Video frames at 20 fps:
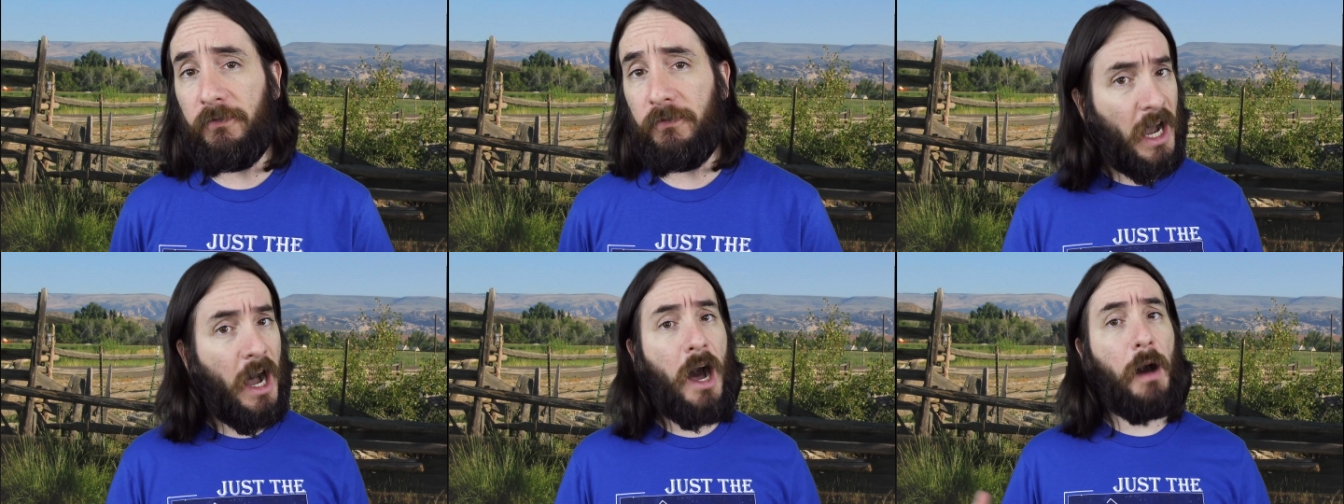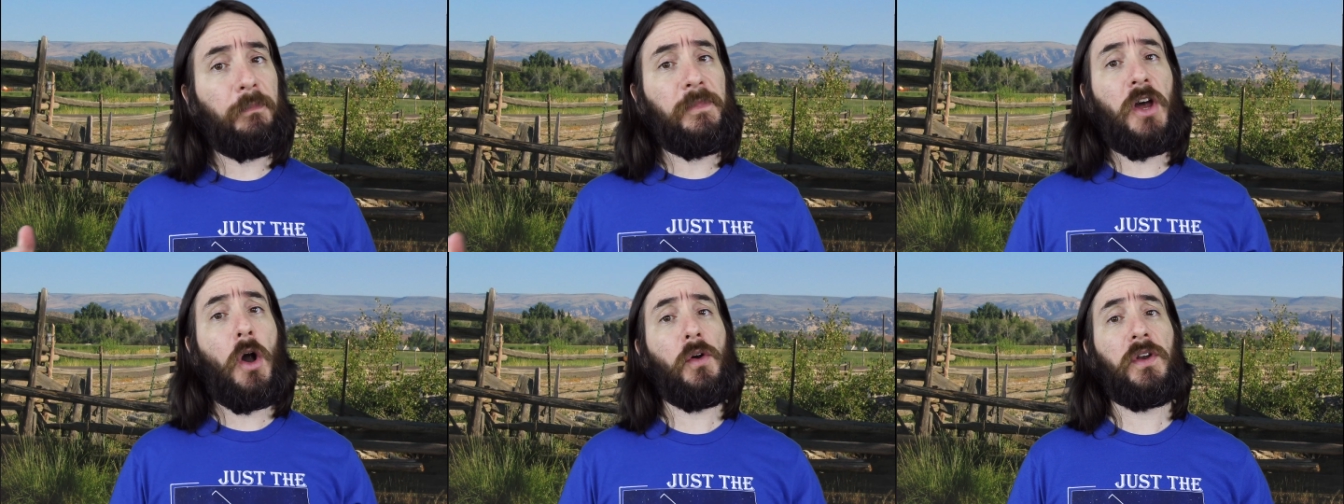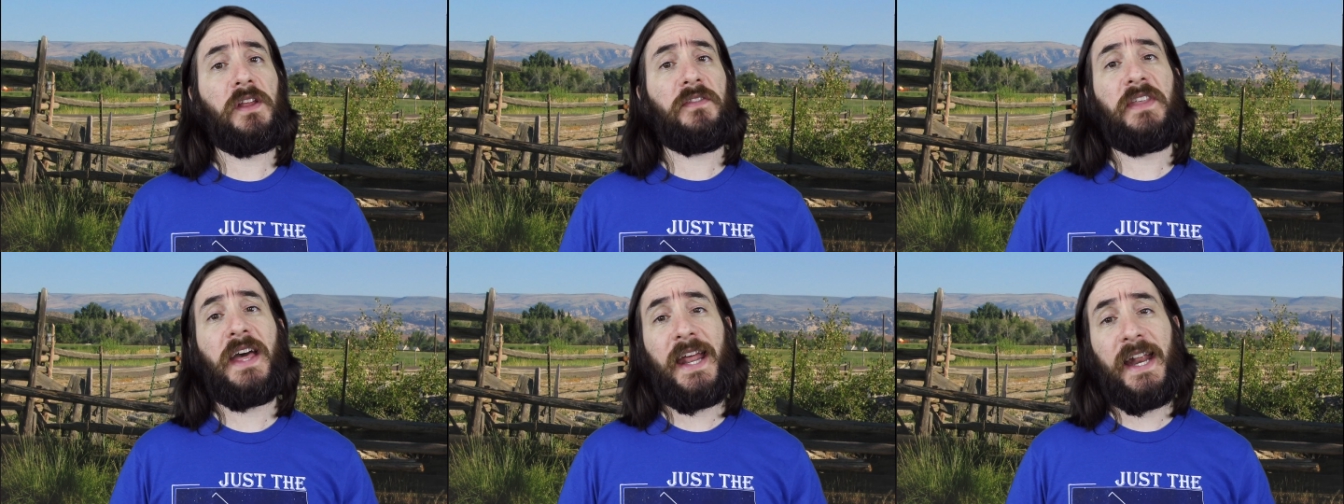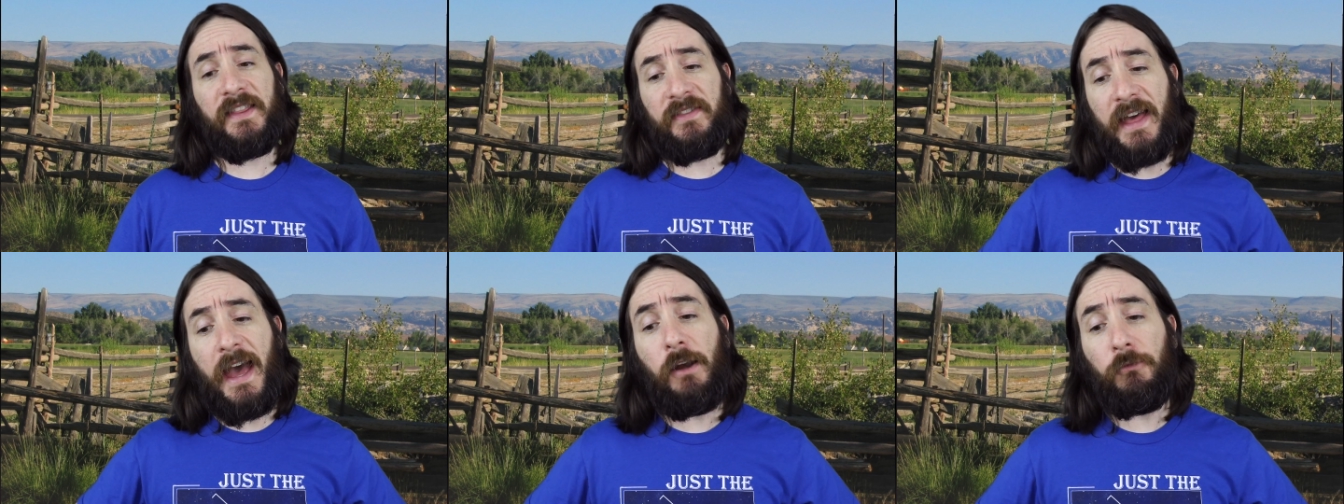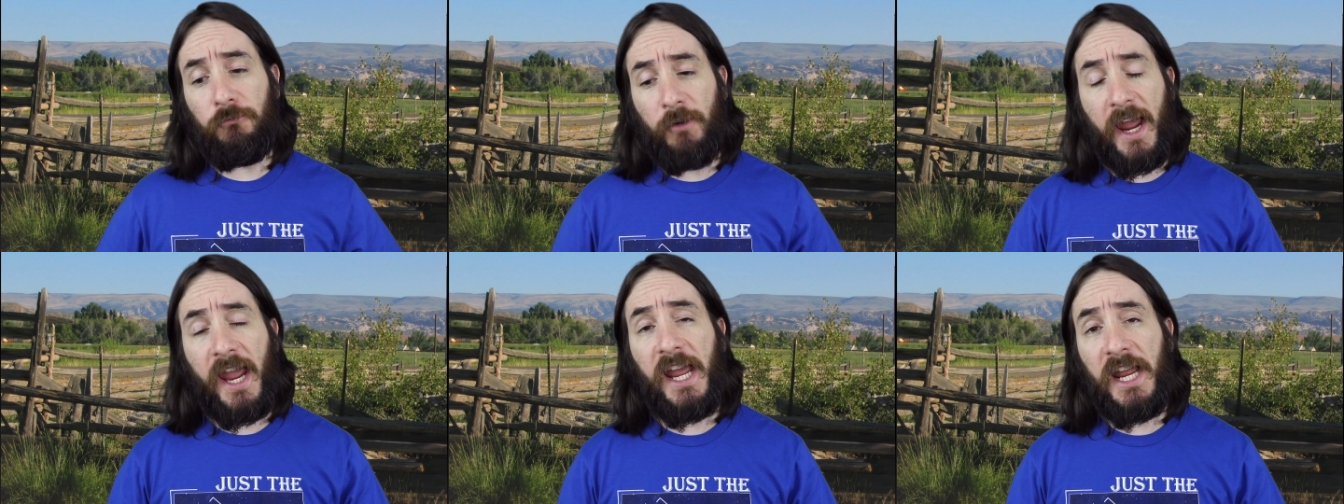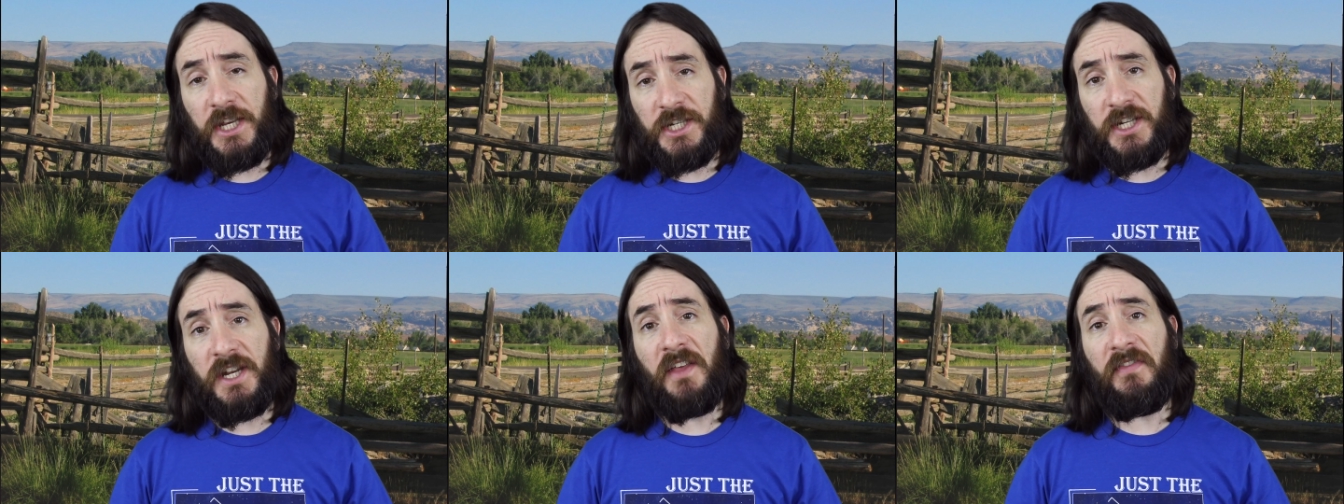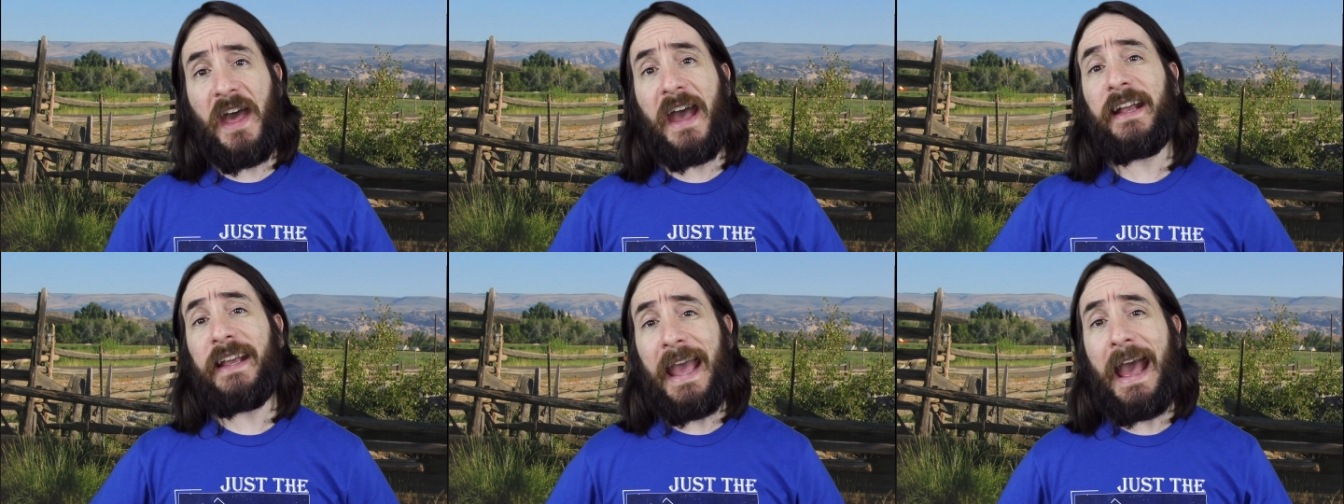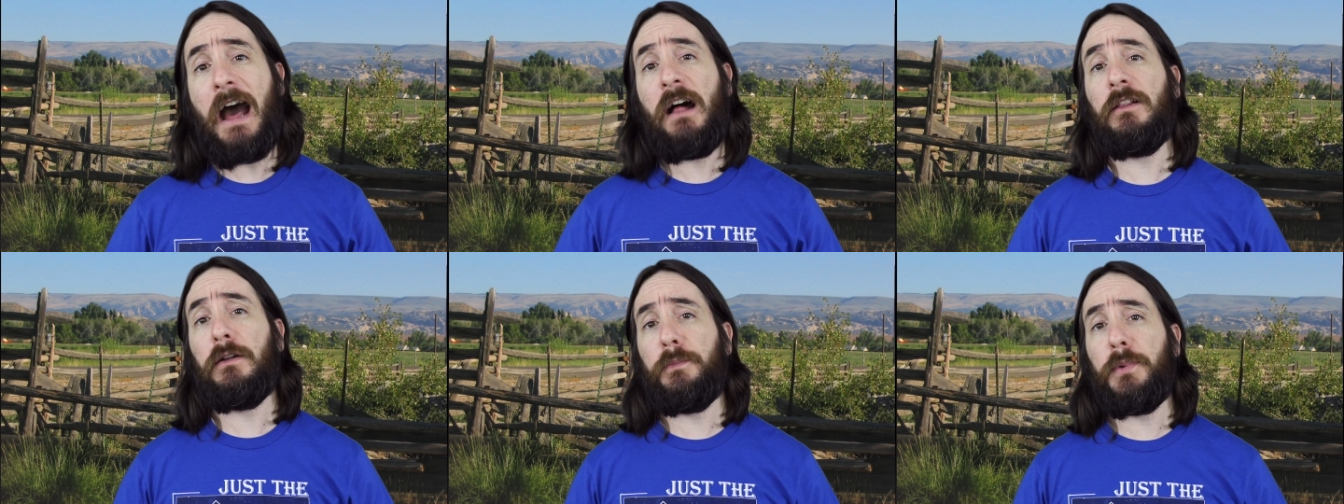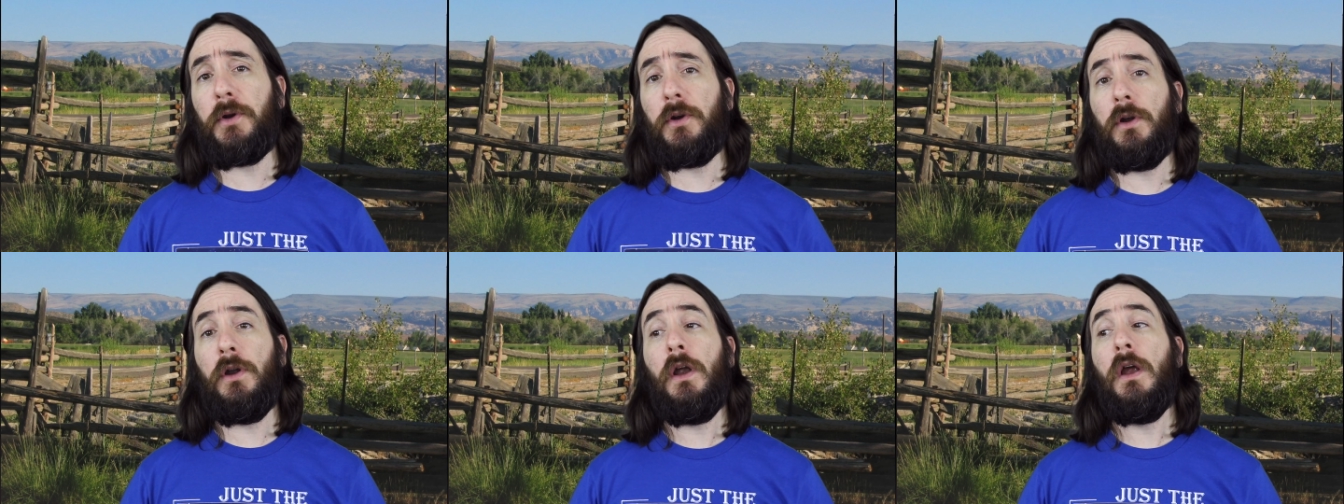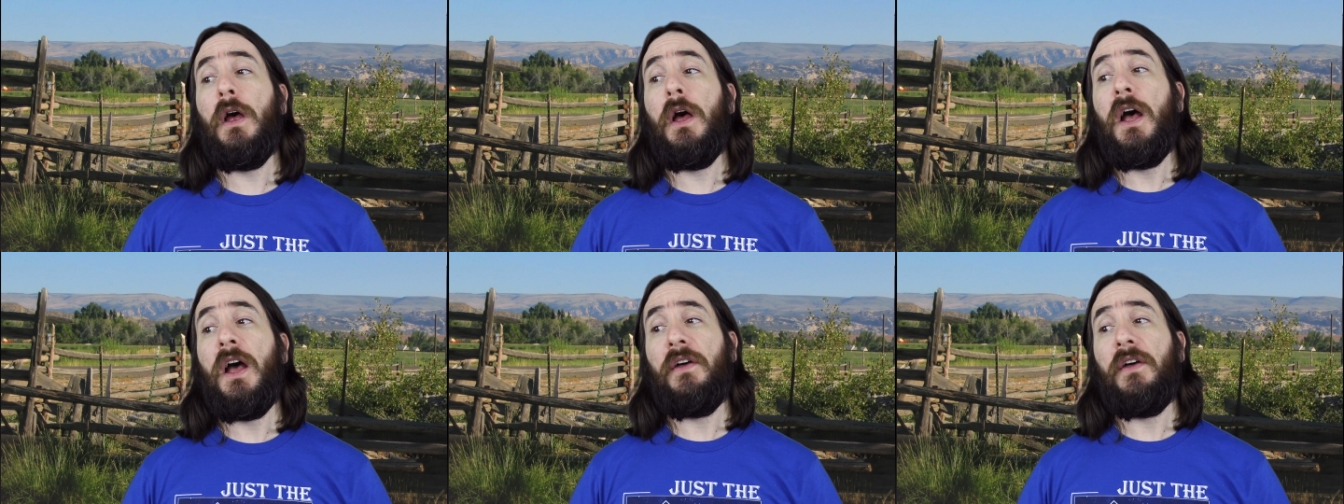Tom noted that at that range and at that caliber,